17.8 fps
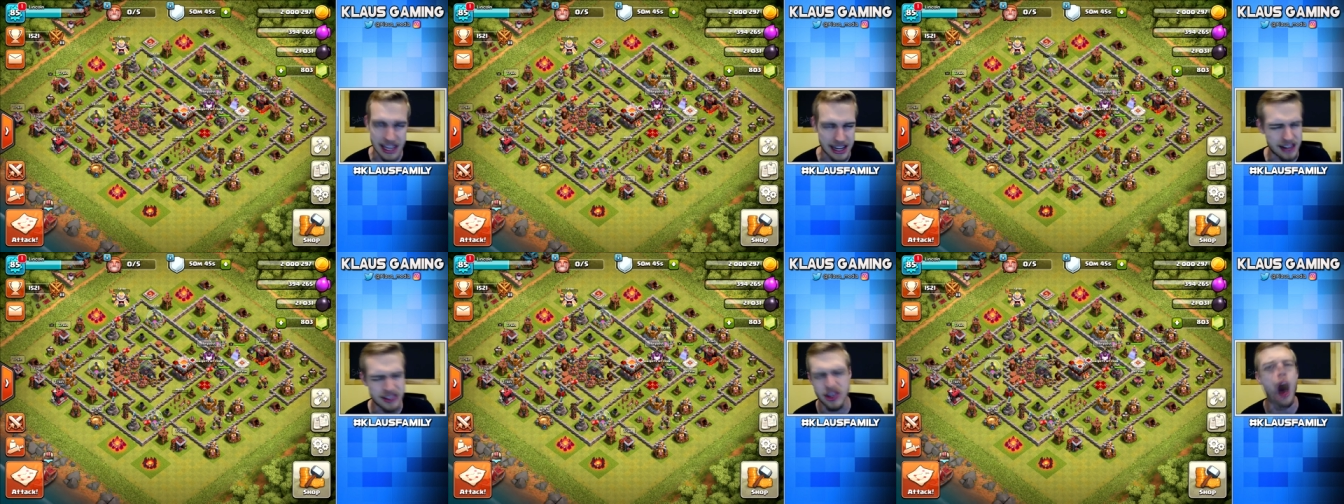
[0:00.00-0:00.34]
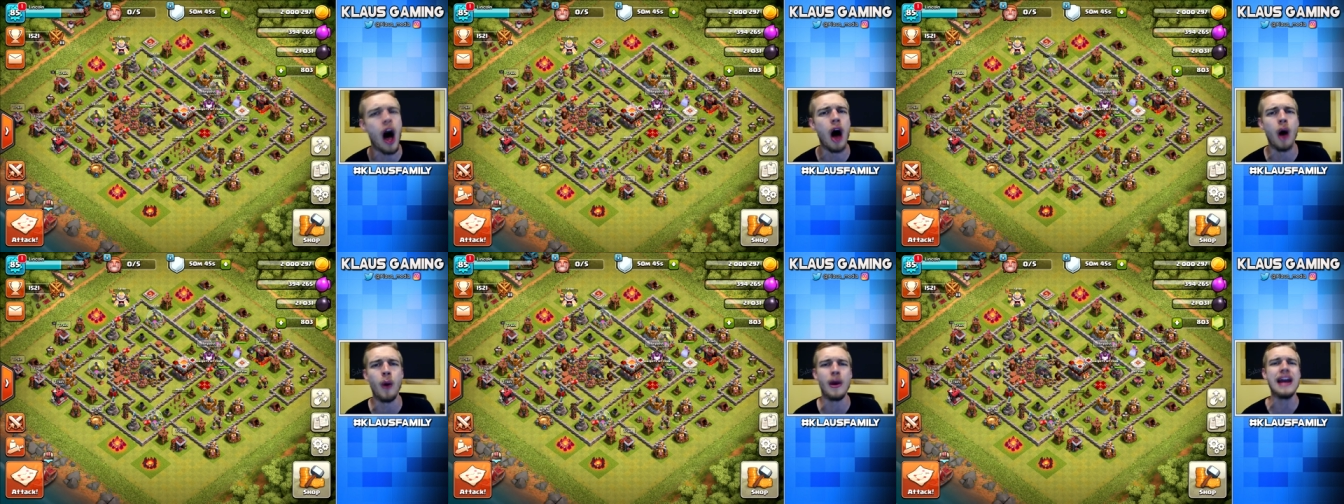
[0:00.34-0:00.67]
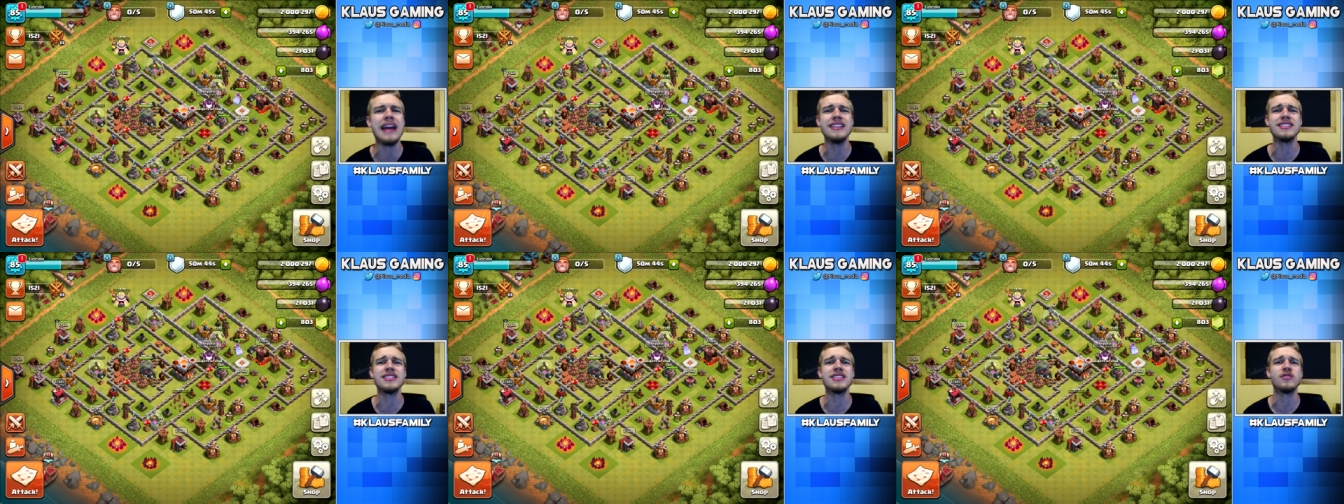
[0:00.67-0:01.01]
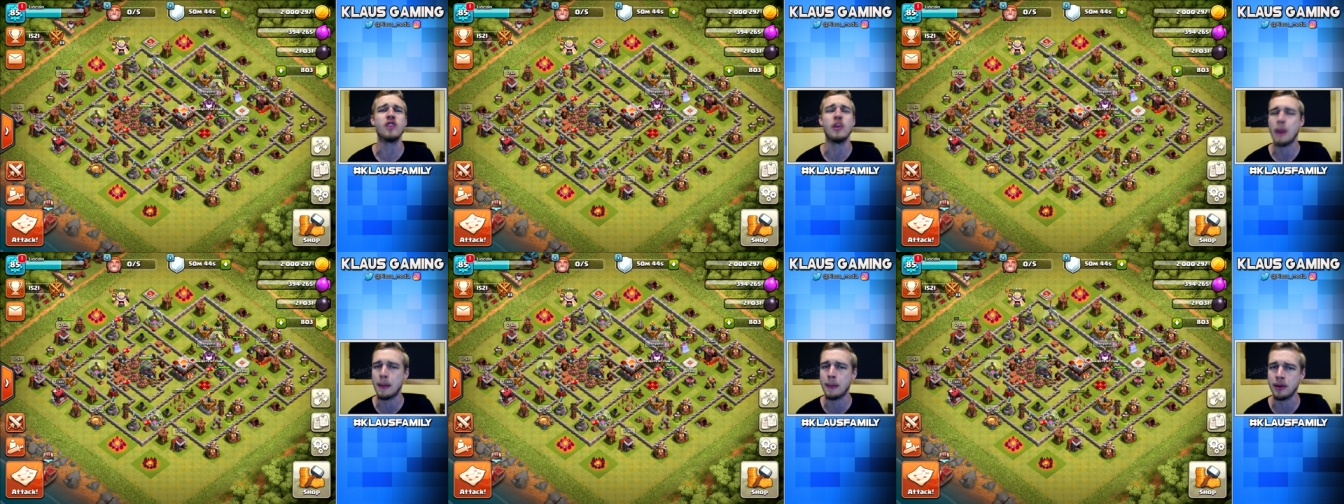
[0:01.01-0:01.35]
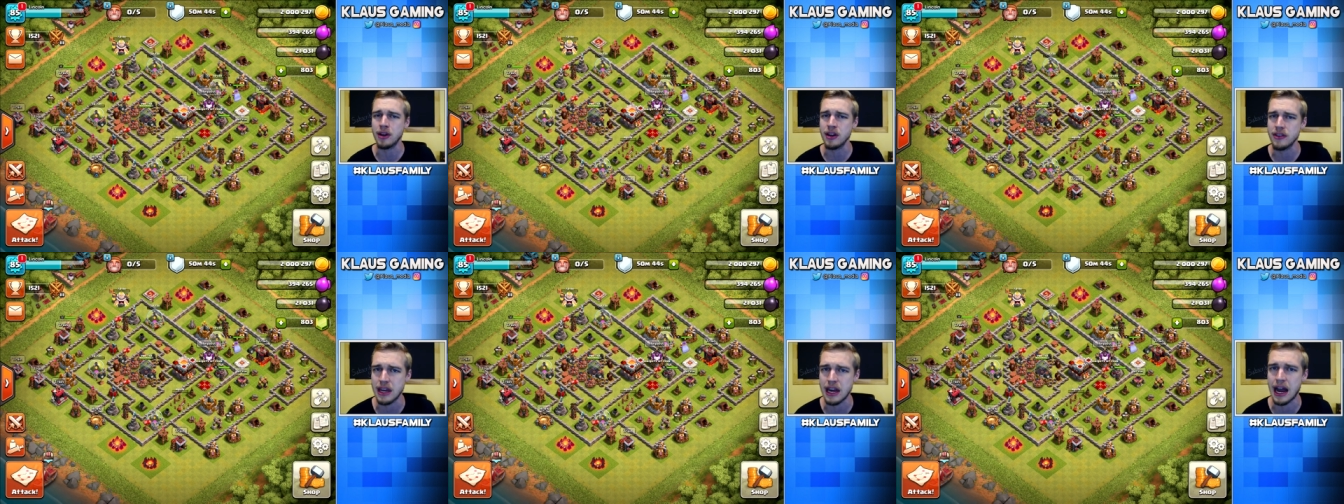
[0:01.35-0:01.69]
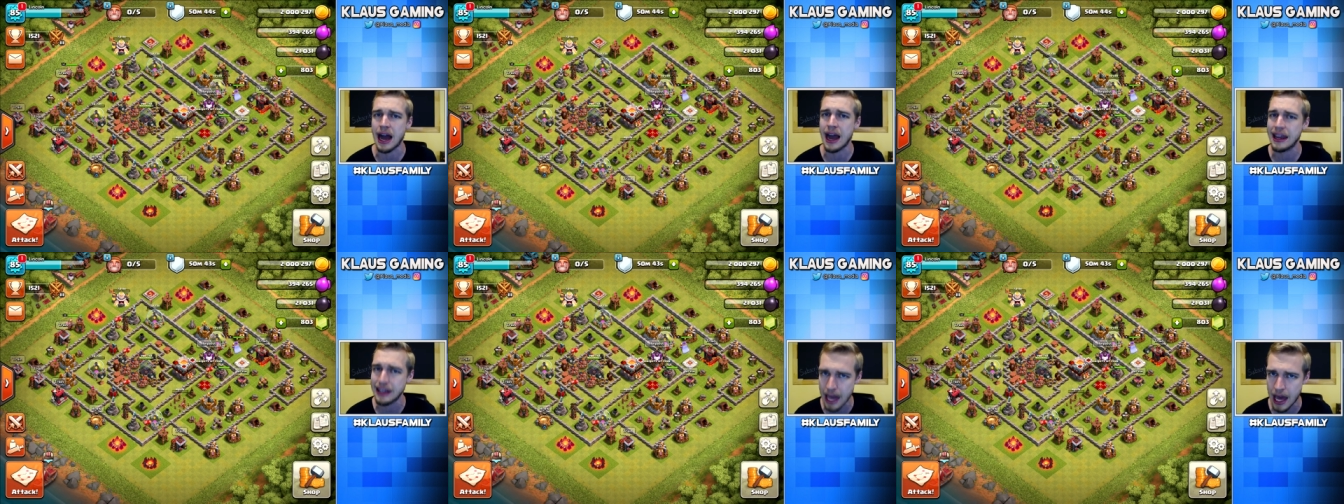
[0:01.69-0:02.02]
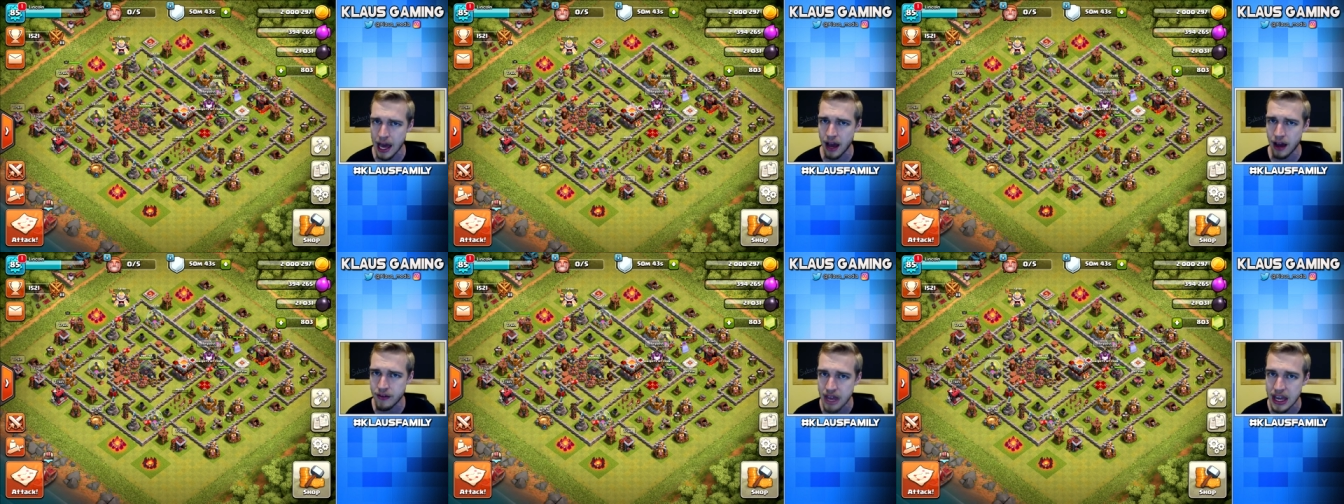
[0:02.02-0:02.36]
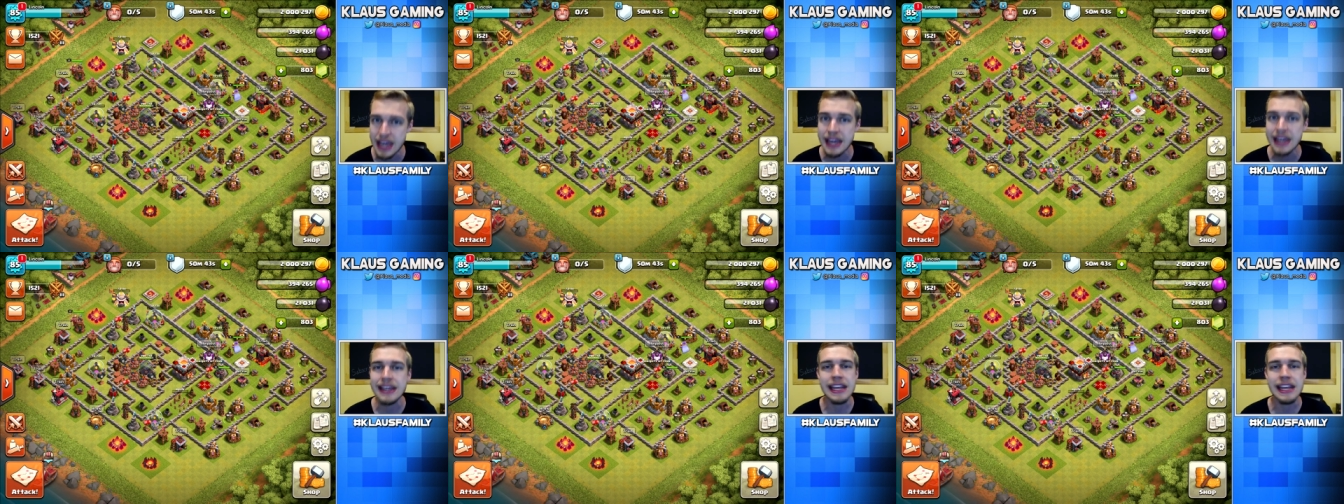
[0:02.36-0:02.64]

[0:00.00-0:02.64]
And as always, remember that I love